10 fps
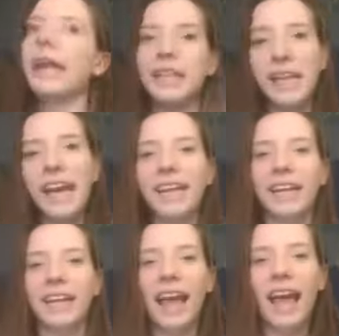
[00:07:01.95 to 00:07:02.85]

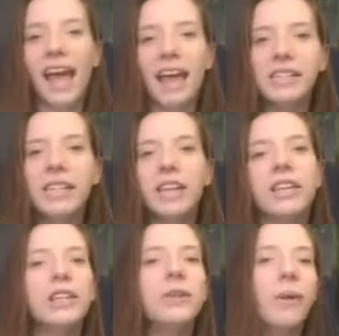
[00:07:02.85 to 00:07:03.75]
excited and
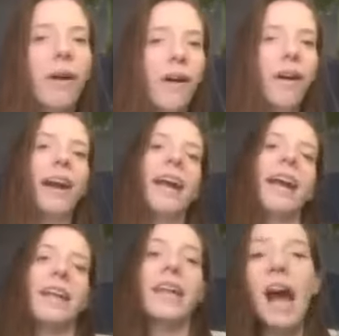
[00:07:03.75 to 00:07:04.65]
you are
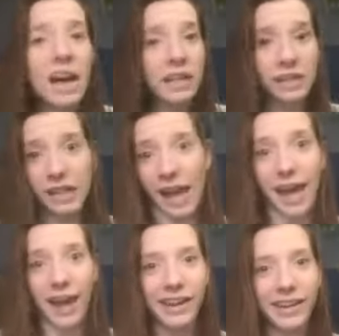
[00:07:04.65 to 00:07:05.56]
not
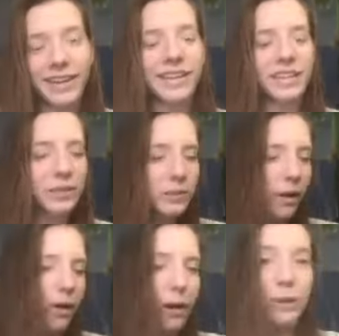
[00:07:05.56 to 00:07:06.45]
sad. You
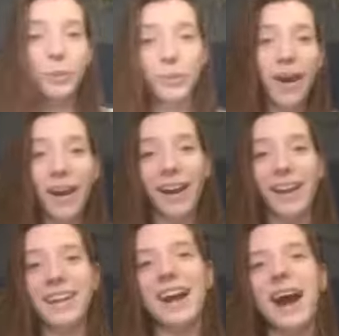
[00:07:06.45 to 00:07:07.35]
are
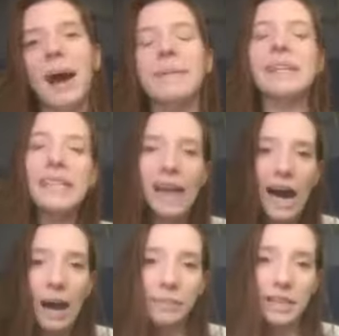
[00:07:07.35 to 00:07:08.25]
what? It's the
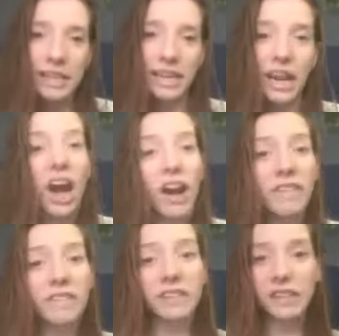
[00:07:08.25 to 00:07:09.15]
opposite
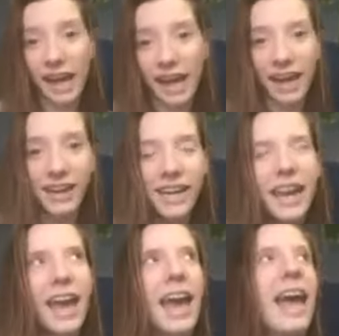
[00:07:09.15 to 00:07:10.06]
of sad.
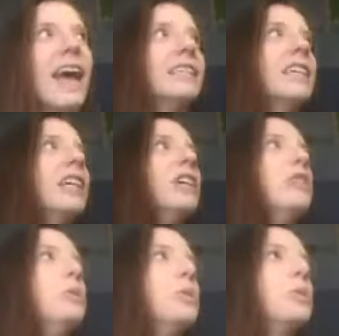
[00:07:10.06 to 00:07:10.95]
And
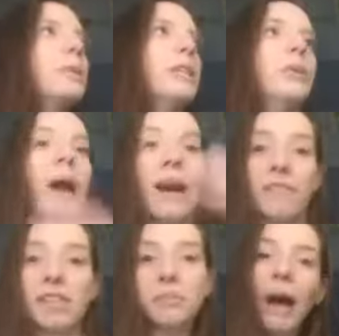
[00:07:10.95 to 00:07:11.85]
usually you
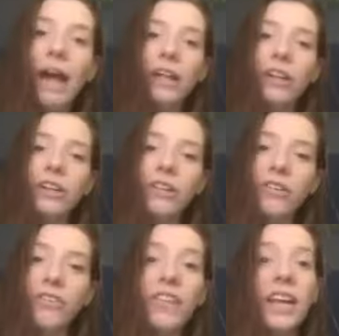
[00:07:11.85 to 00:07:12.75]
have a smile on
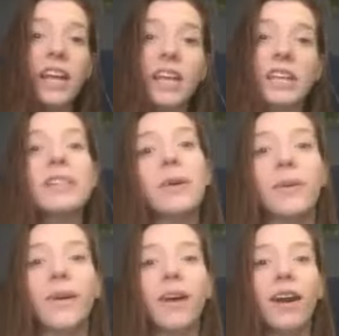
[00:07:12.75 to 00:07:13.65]
your face,
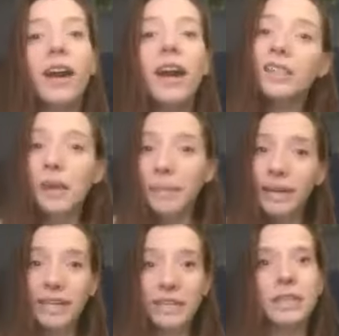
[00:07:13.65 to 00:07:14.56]
or
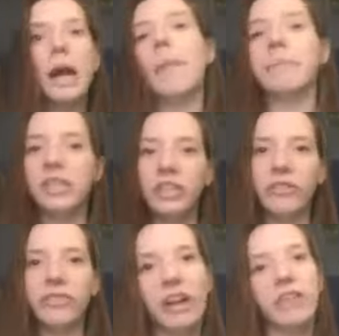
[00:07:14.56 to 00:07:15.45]
somebody could
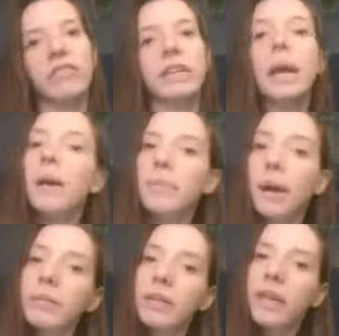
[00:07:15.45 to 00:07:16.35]
appear very
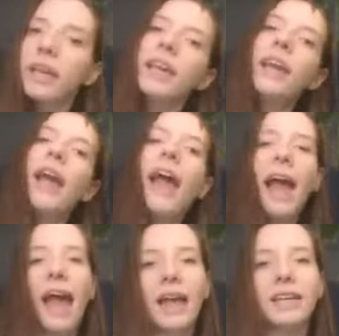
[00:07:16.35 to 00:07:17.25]
bubbly
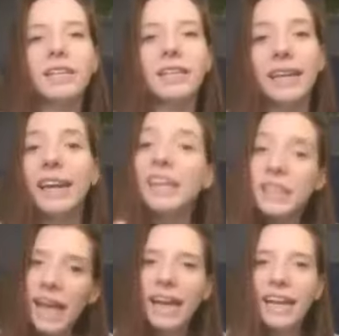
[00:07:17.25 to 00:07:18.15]
and
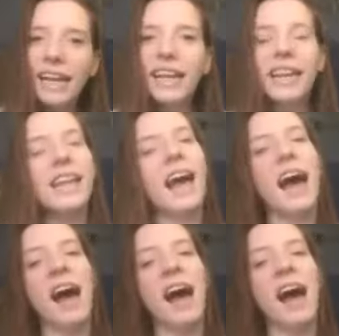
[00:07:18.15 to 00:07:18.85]
excited.